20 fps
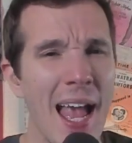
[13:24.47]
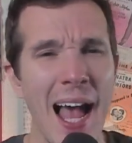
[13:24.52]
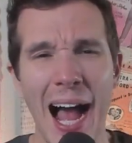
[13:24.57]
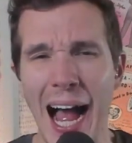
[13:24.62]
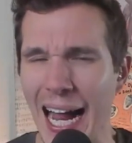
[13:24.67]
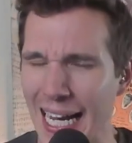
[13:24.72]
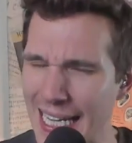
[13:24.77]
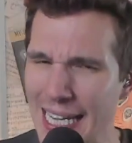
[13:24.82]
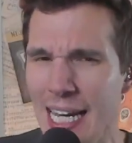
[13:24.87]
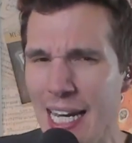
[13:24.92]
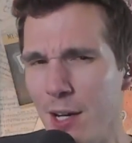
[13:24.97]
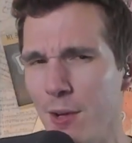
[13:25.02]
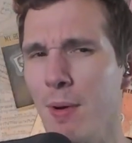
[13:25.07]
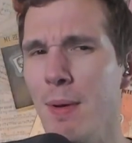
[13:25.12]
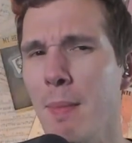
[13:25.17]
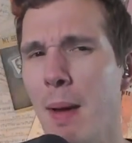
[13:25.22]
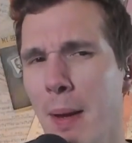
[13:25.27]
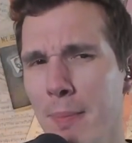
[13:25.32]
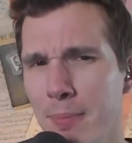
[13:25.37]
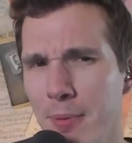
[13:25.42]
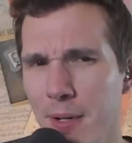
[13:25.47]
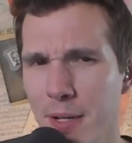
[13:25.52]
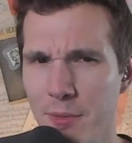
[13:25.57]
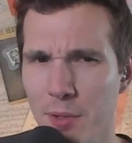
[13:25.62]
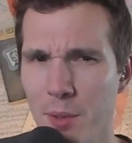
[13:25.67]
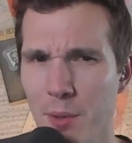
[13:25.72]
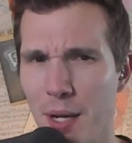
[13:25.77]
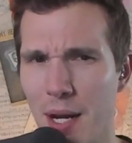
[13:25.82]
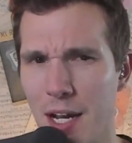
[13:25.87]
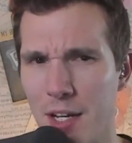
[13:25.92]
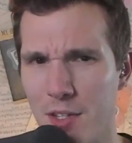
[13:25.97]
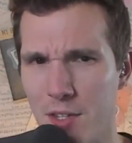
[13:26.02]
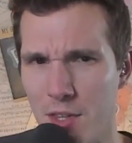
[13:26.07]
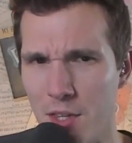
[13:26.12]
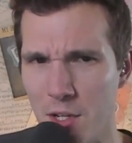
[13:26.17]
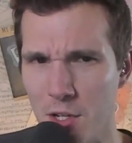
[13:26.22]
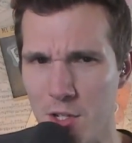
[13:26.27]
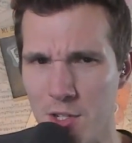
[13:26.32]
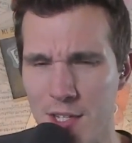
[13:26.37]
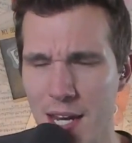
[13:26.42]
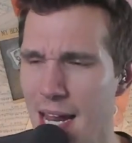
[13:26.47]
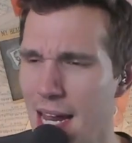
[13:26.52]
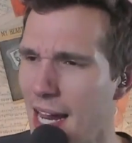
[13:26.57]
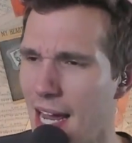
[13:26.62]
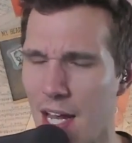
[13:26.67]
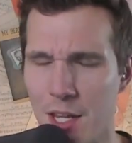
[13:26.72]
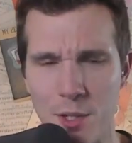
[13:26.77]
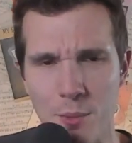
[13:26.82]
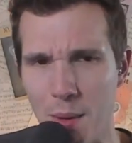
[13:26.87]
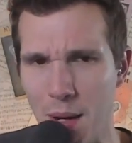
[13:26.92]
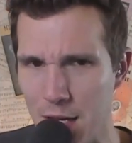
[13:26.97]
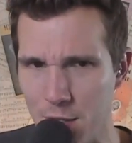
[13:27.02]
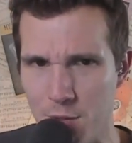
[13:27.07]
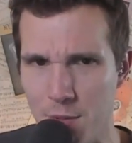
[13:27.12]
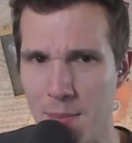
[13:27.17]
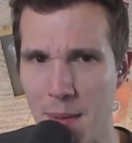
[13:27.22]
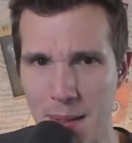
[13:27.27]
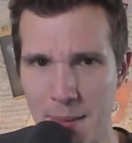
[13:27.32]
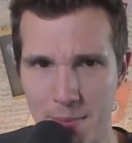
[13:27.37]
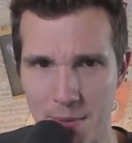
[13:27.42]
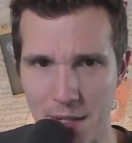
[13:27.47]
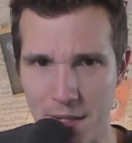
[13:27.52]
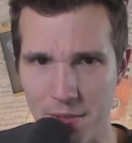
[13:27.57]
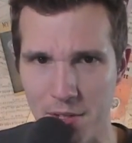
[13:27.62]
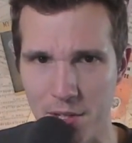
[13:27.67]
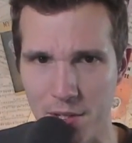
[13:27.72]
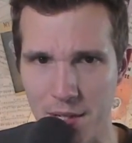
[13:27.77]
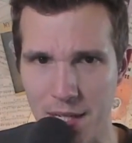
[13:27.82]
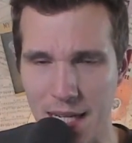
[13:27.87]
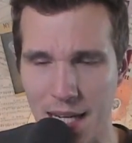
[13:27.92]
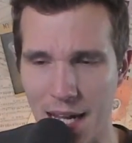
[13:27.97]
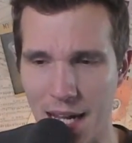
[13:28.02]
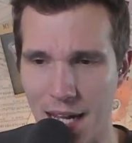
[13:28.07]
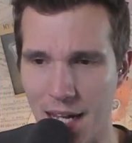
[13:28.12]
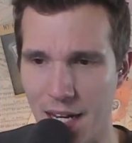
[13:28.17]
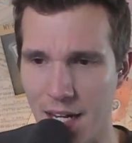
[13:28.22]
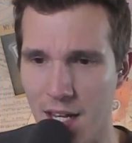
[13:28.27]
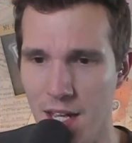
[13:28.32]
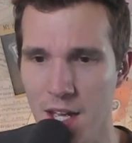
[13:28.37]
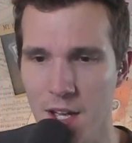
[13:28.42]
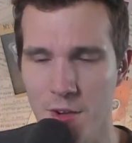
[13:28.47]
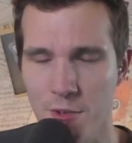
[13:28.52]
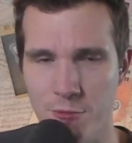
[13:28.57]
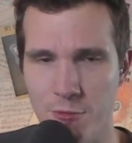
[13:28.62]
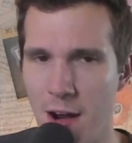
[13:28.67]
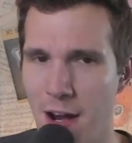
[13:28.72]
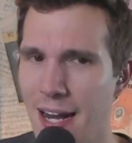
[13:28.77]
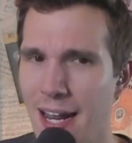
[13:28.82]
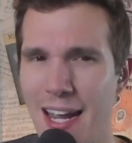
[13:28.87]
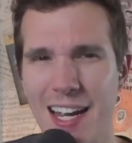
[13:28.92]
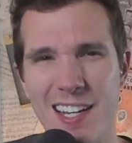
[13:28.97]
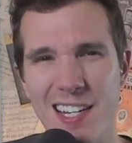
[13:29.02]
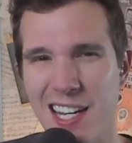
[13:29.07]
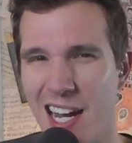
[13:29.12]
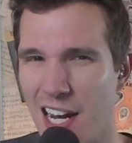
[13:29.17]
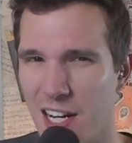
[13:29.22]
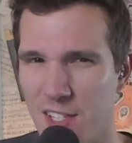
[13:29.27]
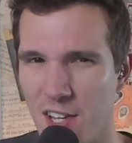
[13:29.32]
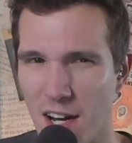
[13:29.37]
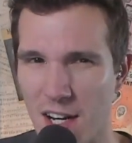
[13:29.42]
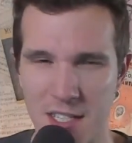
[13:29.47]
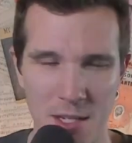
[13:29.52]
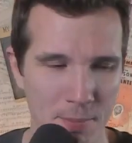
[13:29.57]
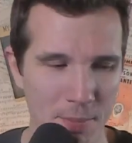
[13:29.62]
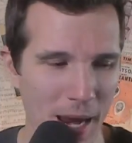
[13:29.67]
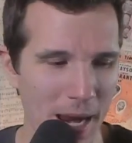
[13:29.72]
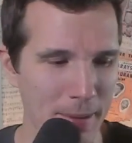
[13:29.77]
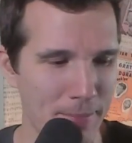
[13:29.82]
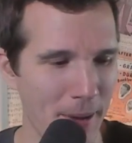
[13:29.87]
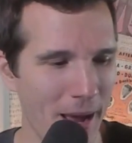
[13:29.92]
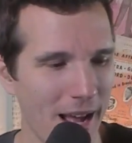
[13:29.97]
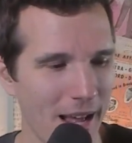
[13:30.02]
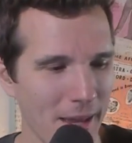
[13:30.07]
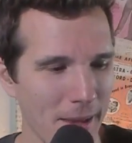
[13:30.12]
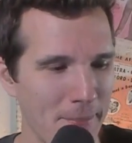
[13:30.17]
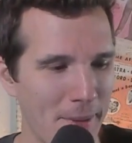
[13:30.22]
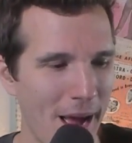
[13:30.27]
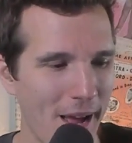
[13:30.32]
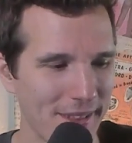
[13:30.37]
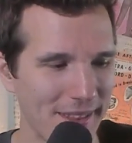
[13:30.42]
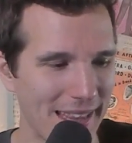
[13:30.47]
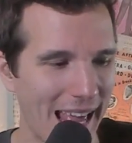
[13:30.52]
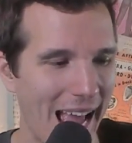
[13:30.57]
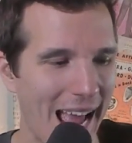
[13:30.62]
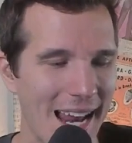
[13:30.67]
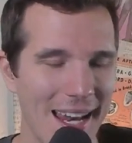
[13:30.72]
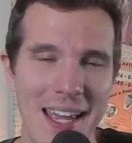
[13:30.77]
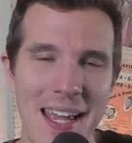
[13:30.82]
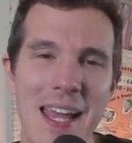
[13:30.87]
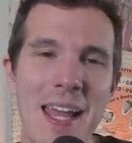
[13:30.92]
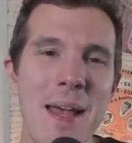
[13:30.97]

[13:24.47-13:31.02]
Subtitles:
I think we might preview it on Thursday. Otherwise, we might preview it on Friday. Got to talk to PayPal about that.